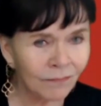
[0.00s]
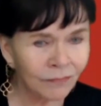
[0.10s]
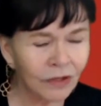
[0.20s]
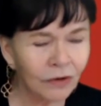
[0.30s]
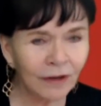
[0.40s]

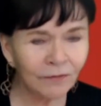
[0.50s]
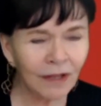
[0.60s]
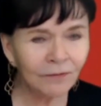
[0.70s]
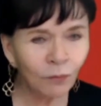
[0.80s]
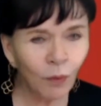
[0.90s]
You know, if,
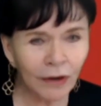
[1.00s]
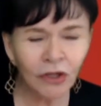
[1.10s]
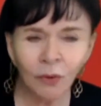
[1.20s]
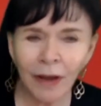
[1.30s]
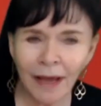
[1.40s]
if what
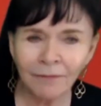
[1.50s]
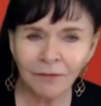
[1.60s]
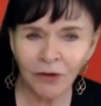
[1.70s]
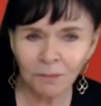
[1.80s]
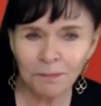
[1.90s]
you have, if
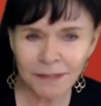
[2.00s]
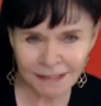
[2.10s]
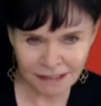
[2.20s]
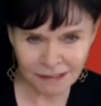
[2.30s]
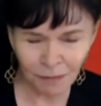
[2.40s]
your
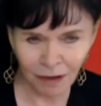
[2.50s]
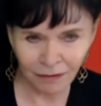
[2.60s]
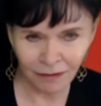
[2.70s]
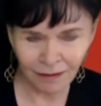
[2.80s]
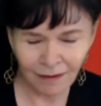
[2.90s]
business
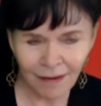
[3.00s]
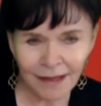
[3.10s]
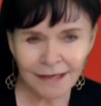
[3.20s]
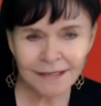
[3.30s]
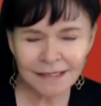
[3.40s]
model
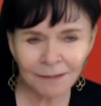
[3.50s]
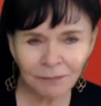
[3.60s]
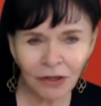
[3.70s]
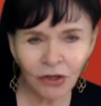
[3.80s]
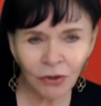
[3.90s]
is
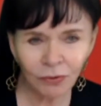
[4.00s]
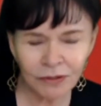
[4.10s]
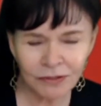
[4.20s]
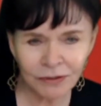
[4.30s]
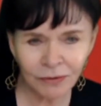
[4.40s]
something you can
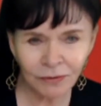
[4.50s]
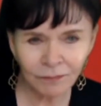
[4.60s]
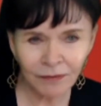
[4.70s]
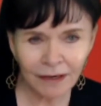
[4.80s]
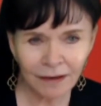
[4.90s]
do
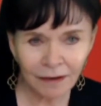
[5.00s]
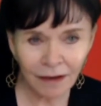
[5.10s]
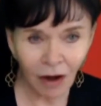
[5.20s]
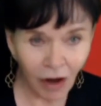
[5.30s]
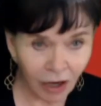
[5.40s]

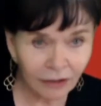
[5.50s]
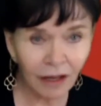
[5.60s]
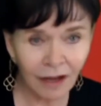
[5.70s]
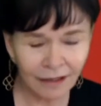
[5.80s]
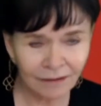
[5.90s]

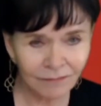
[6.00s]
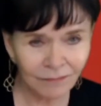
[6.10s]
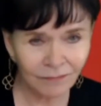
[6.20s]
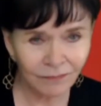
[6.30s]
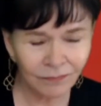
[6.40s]
online,
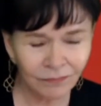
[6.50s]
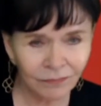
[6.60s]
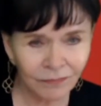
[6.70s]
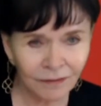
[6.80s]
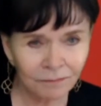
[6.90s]

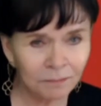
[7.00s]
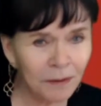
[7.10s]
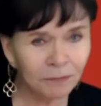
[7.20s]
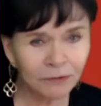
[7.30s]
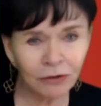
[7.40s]

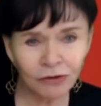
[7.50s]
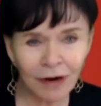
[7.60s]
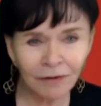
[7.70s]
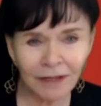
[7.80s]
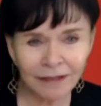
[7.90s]
people don't
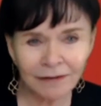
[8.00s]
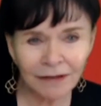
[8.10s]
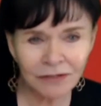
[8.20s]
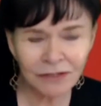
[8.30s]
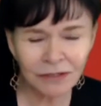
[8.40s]
travel like they
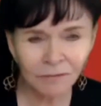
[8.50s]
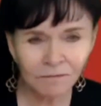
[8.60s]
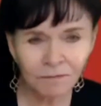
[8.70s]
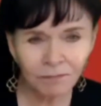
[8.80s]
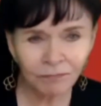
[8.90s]
used to.
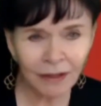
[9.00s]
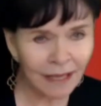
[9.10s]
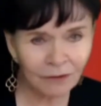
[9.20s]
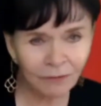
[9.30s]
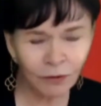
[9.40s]
They
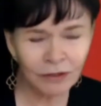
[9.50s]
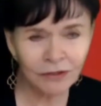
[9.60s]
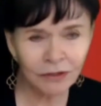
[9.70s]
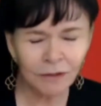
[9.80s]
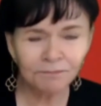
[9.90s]
can't afford to
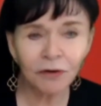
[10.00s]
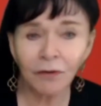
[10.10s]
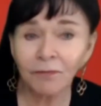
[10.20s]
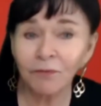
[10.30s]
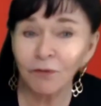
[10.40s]
do it.
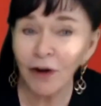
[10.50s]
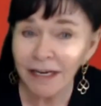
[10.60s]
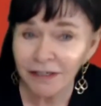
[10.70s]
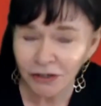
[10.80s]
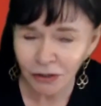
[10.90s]
They're
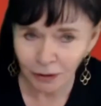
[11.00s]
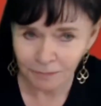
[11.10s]
afraid to do it.